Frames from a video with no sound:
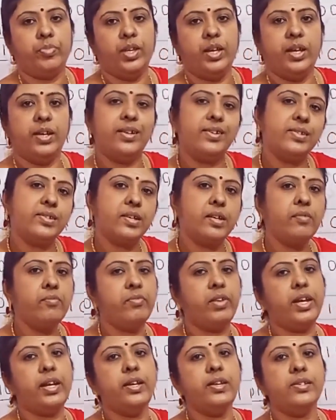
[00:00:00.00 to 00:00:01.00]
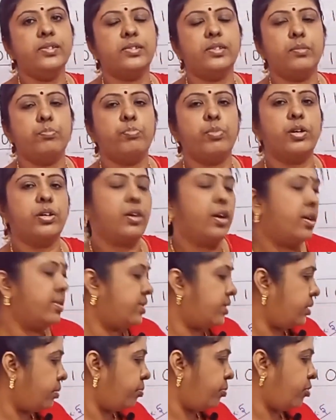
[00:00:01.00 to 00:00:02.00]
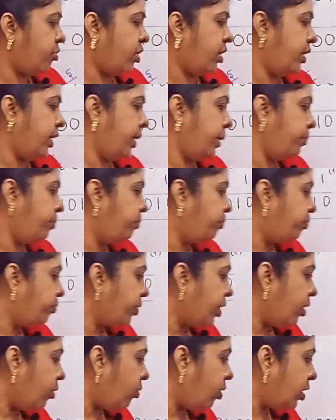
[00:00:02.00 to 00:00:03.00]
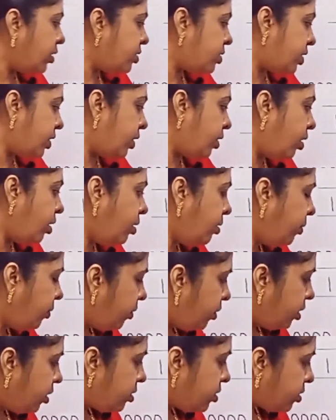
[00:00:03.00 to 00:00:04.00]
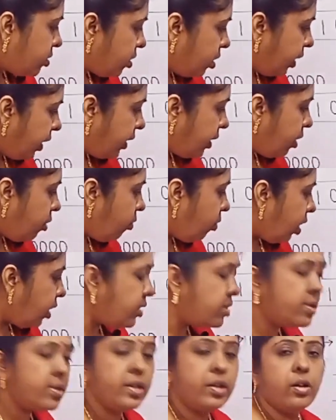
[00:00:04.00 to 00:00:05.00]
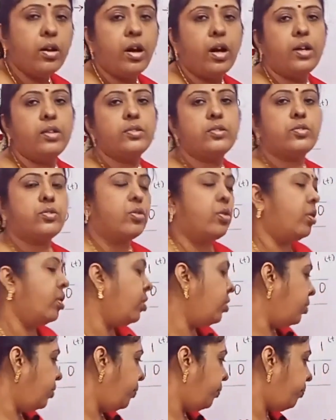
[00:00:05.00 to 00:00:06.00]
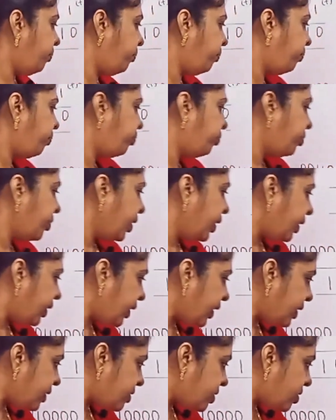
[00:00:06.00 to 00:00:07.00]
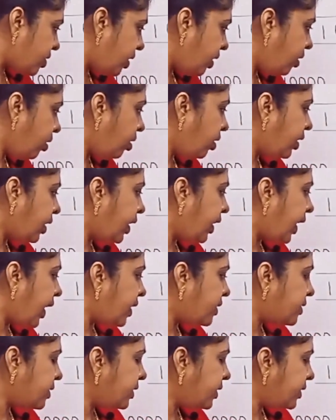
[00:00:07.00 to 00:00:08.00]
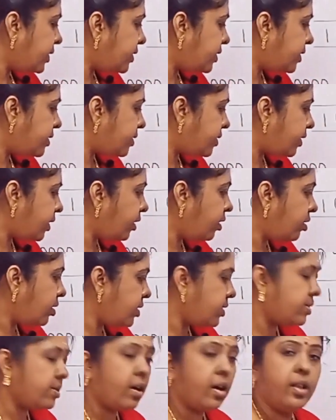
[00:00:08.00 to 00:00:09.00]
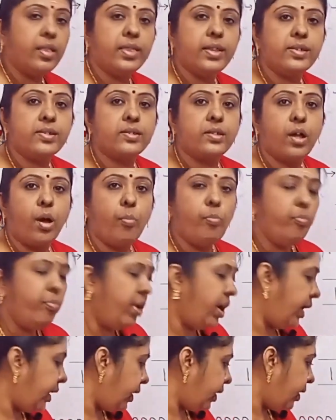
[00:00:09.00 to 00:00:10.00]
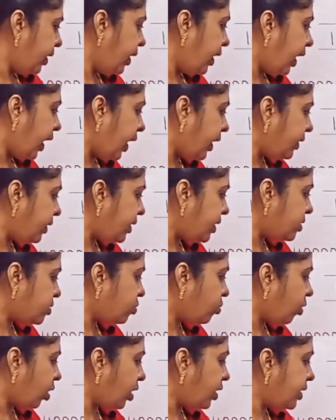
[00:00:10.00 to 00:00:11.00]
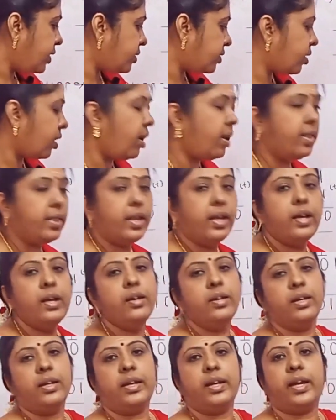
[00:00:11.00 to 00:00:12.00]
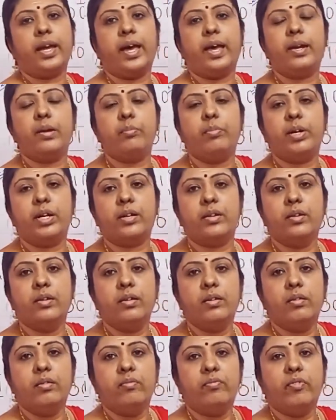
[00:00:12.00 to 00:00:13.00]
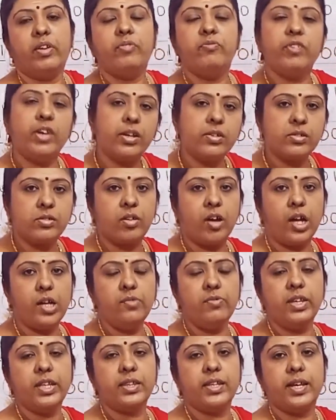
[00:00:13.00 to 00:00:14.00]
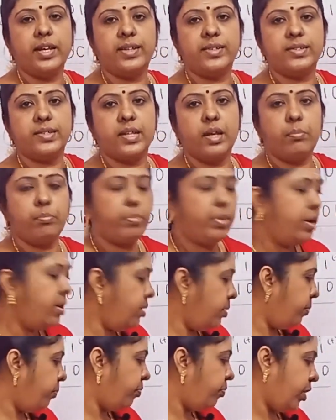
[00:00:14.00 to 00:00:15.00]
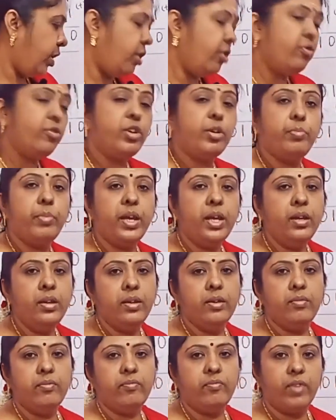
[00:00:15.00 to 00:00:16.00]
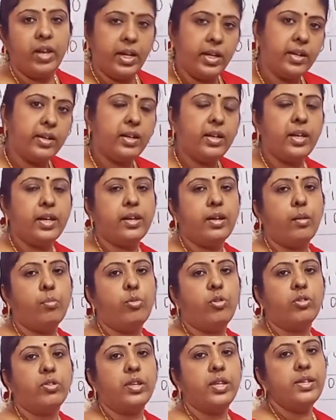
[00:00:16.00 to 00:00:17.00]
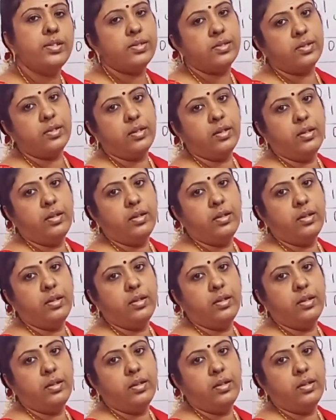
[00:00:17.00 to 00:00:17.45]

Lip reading: It is a very simple concept only. 10. So in the 10 also, the 0, the last digit 0 is called the sum bit and this 1 is called the carry bit. When we are solving the example, you will be very clear about this